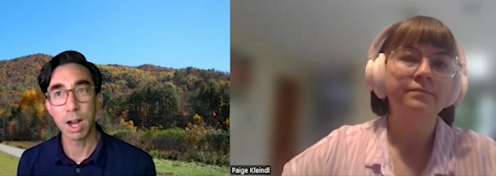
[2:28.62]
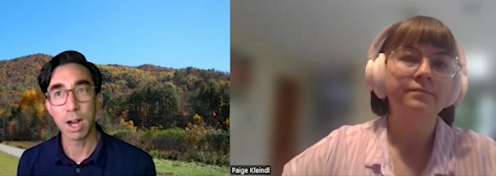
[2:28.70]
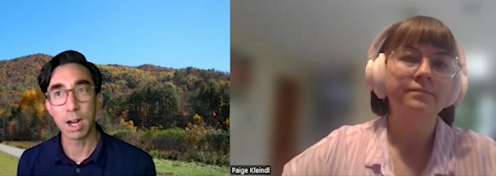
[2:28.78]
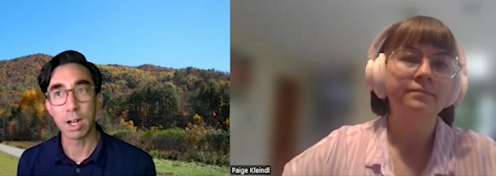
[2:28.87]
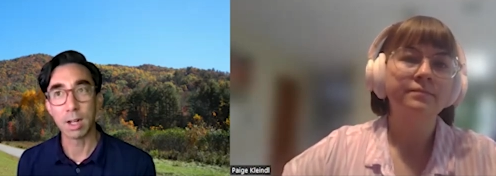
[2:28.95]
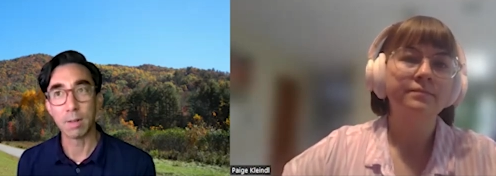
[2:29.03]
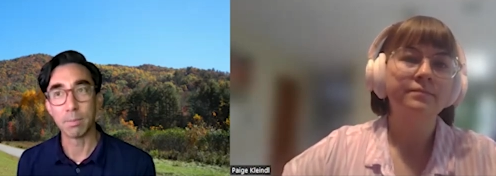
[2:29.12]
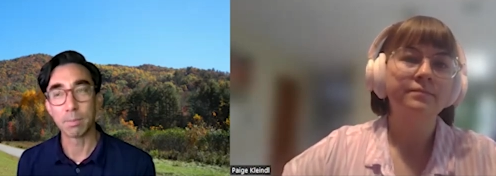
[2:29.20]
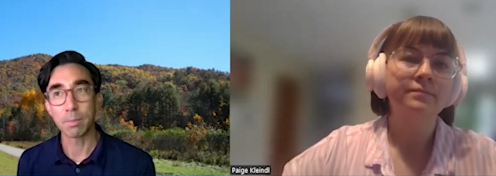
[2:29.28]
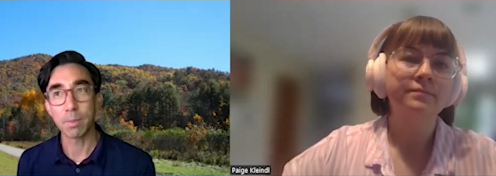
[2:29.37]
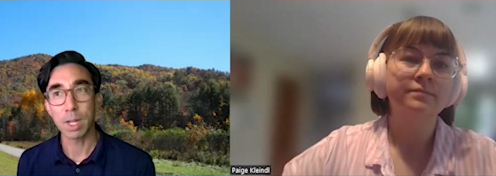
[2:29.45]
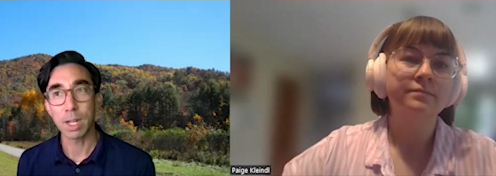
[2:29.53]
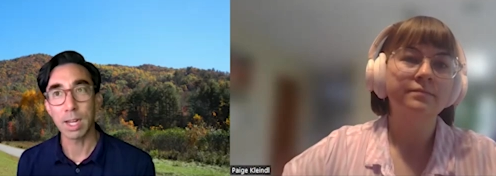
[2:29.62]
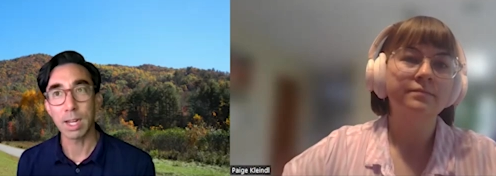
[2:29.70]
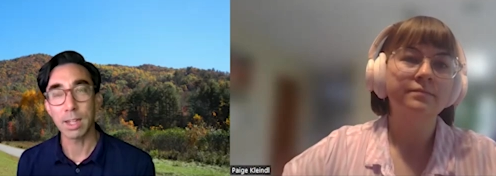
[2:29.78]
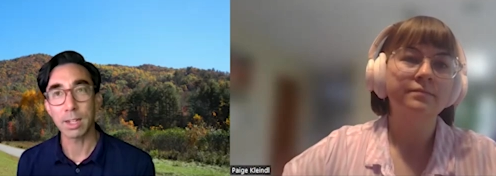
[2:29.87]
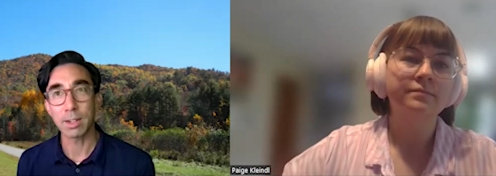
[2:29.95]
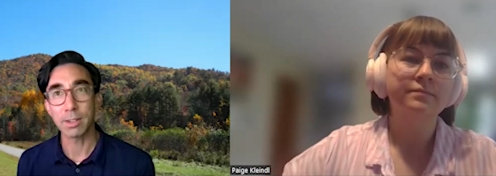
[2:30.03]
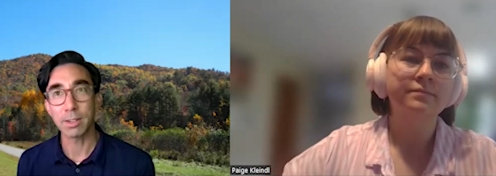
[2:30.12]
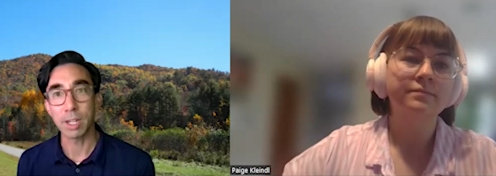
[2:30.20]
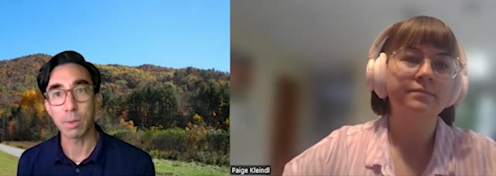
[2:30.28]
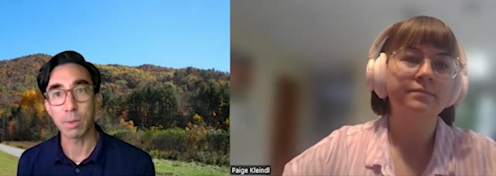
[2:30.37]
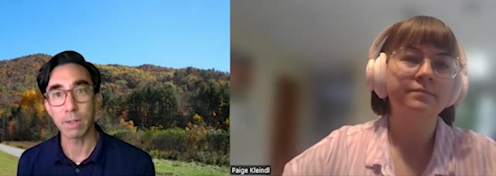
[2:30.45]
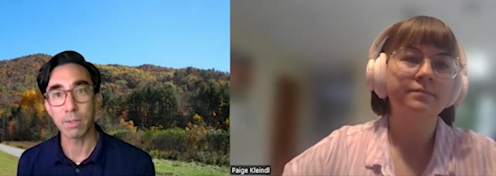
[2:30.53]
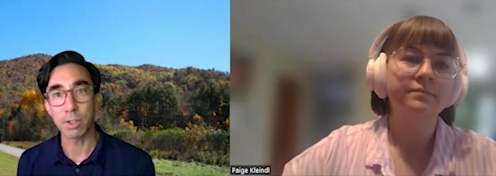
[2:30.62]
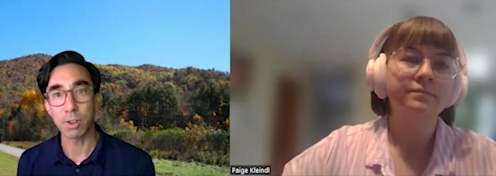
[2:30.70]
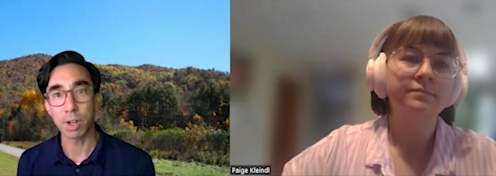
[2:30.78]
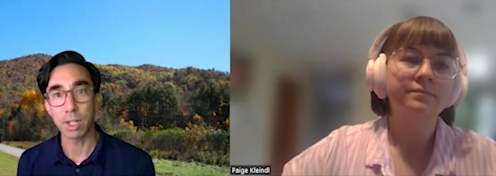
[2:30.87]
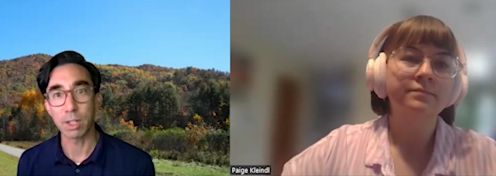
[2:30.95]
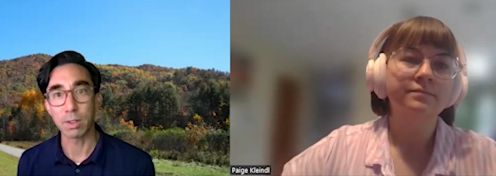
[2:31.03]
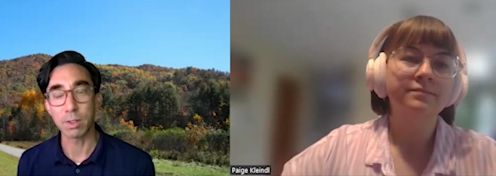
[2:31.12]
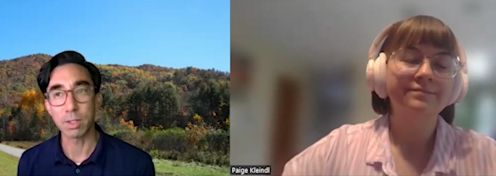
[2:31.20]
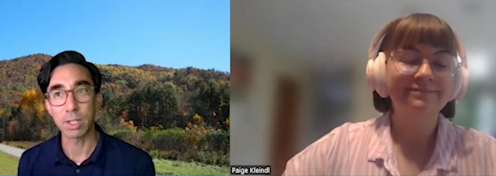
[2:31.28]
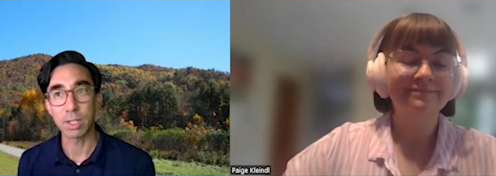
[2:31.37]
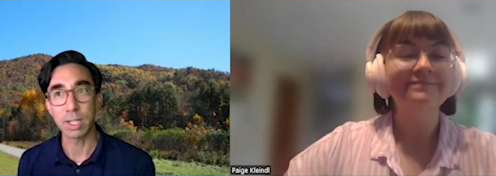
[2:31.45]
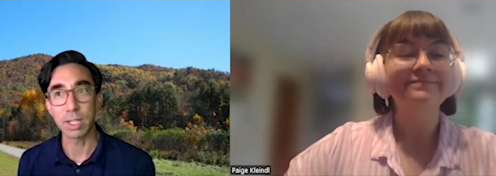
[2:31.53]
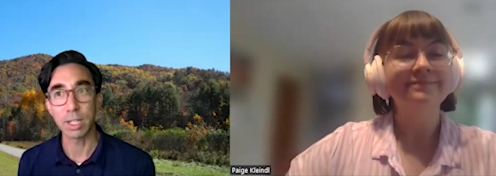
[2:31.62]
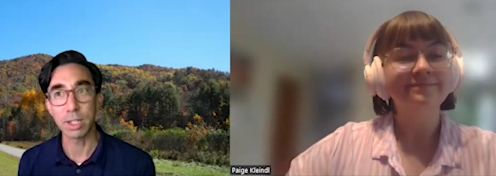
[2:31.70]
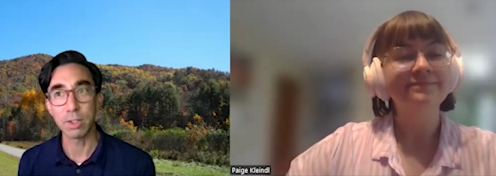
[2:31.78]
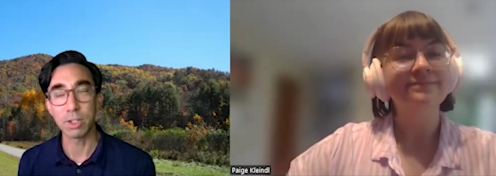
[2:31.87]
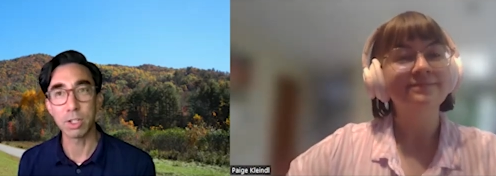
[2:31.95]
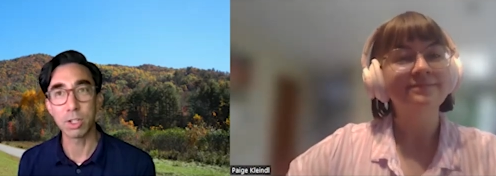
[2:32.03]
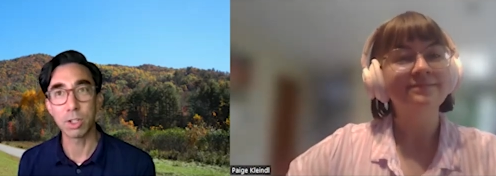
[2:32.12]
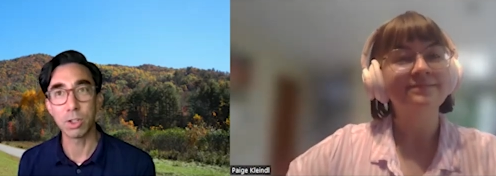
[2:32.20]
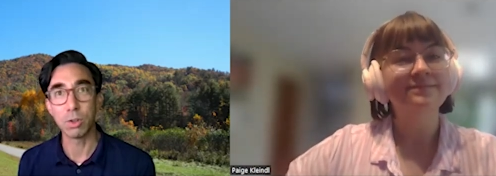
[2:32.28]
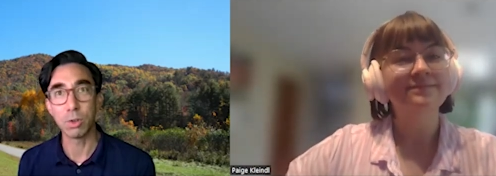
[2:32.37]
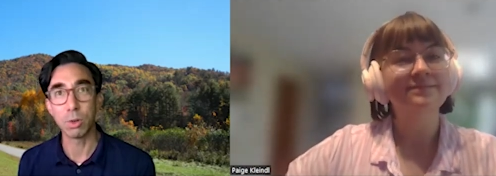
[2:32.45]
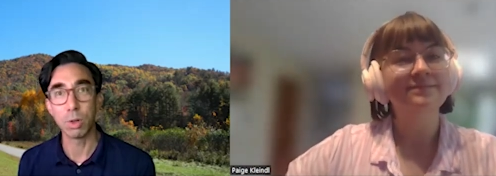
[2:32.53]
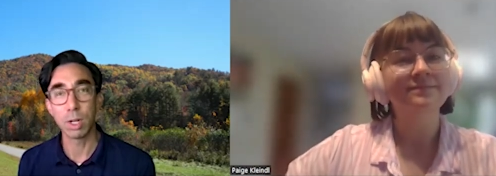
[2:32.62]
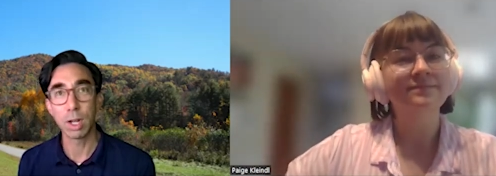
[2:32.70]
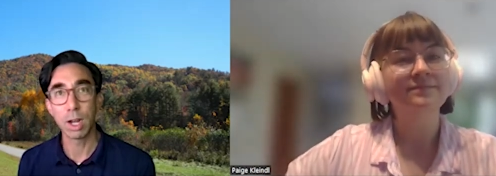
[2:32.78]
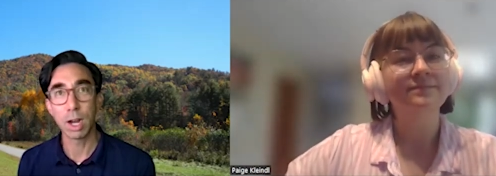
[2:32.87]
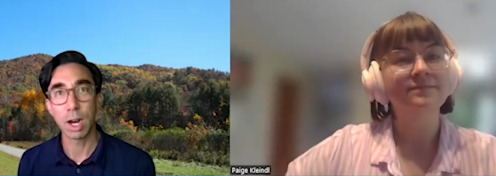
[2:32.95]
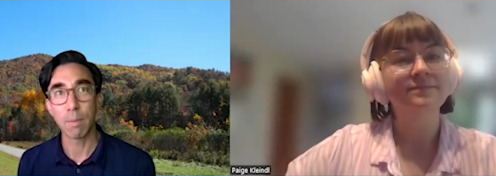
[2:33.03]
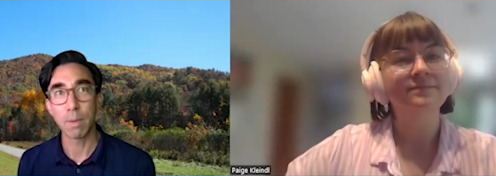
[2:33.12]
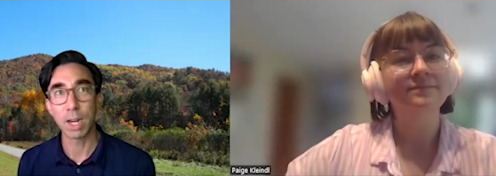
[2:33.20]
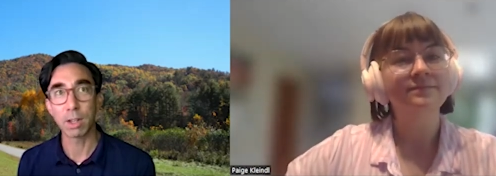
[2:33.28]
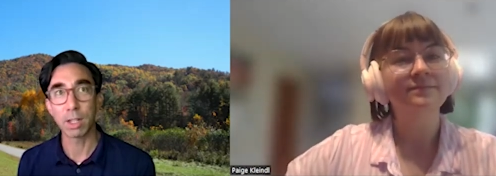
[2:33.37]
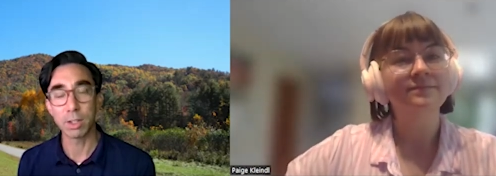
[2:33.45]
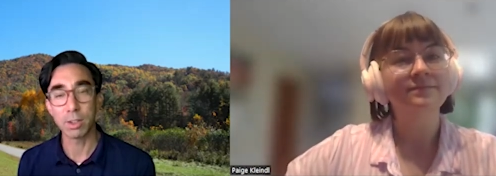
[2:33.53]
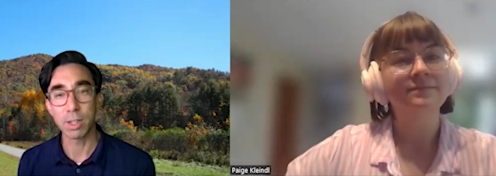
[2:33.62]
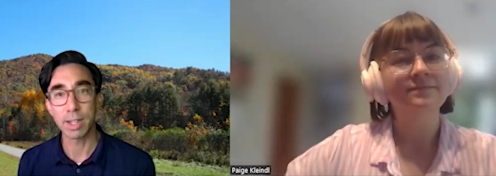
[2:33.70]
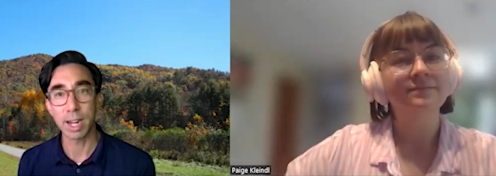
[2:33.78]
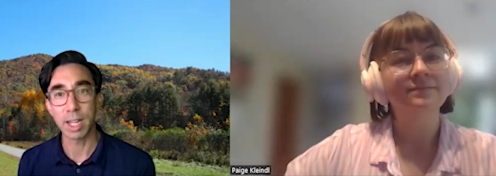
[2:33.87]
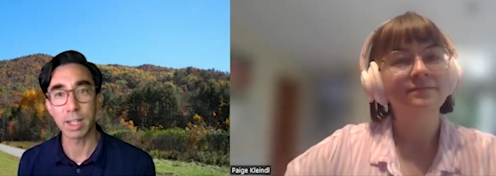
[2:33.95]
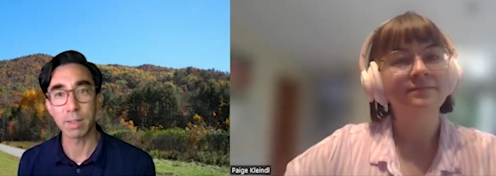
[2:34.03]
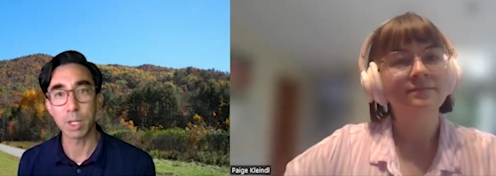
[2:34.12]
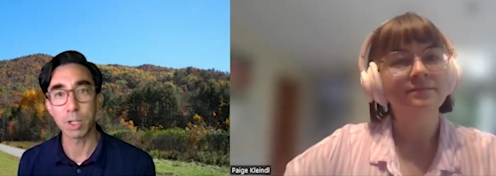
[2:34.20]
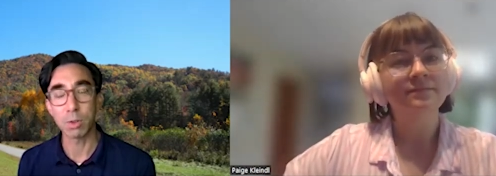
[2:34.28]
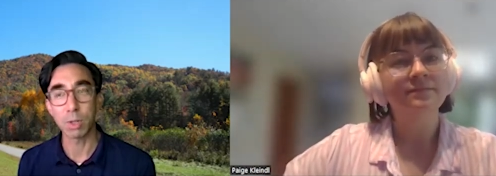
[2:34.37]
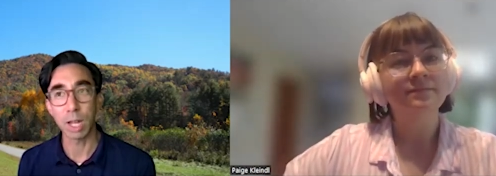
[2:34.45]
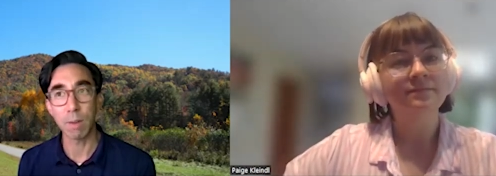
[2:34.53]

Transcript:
Speaker 1: Um, and I think also, you know, kind of just trying to to continue to um, not only do the science, but do a